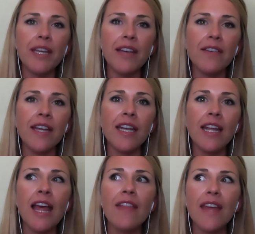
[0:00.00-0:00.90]
given
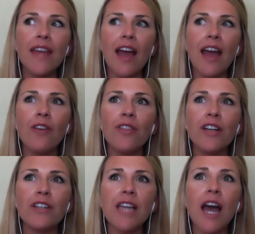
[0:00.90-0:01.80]
that now
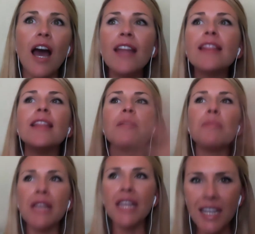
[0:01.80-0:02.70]
there's
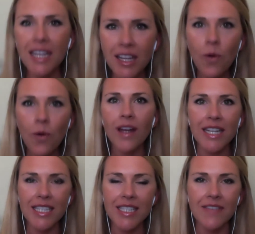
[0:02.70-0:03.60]
unlimited
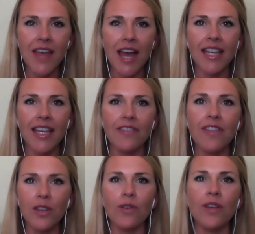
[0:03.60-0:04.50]
quantities of that gift that
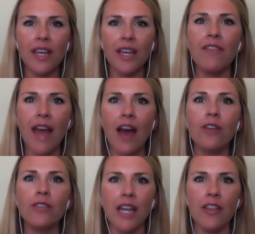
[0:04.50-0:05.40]
you can give
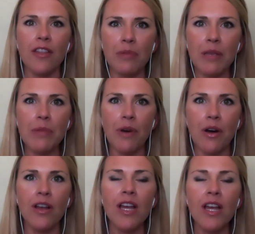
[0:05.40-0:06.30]
out to other
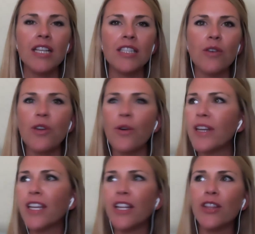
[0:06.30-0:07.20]
people. So no
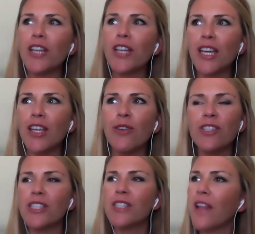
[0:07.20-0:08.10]
one can look at you and
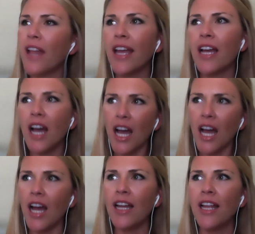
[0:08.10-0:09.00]
just feel like,
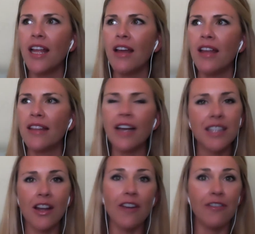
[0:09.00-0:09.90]
that's
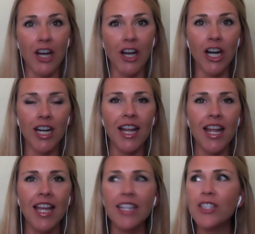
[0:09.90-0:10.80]
not fair.
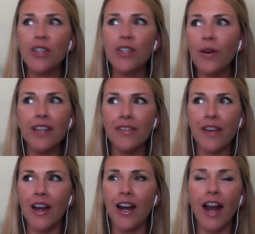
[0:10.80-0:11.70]
It's totally
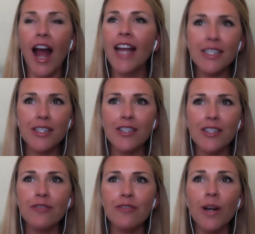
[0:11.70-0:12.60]
fair. I deserve
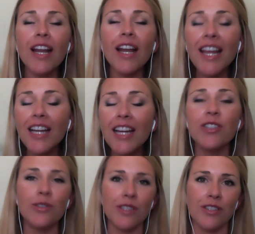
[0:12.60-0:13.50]
more and
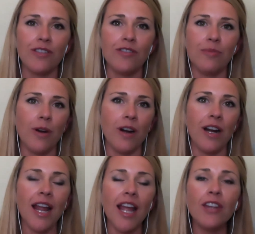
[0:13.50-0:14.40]
you deserve more.
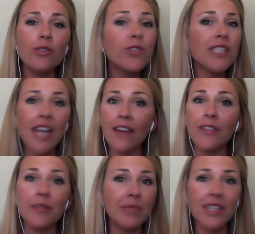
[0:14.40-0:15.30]
And you just have
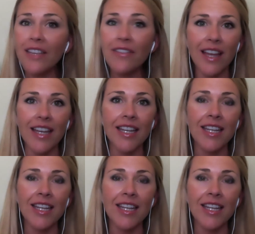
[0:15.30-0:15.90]
to believe it.